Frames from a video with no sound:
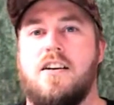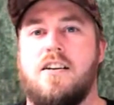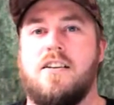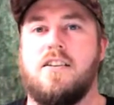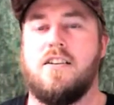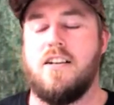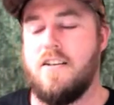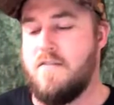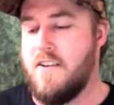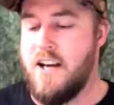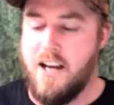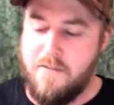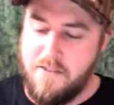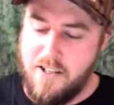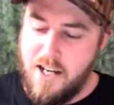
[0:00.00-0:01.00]
if I
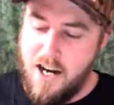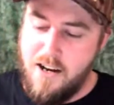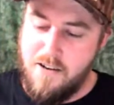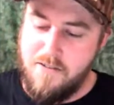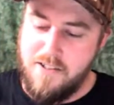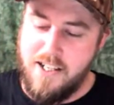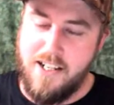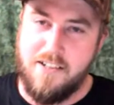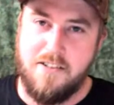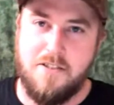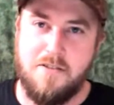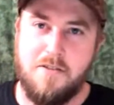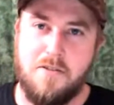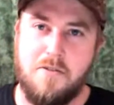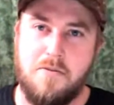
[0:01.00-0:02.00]
have to narrow it down
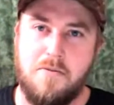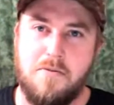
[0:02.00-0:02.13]
to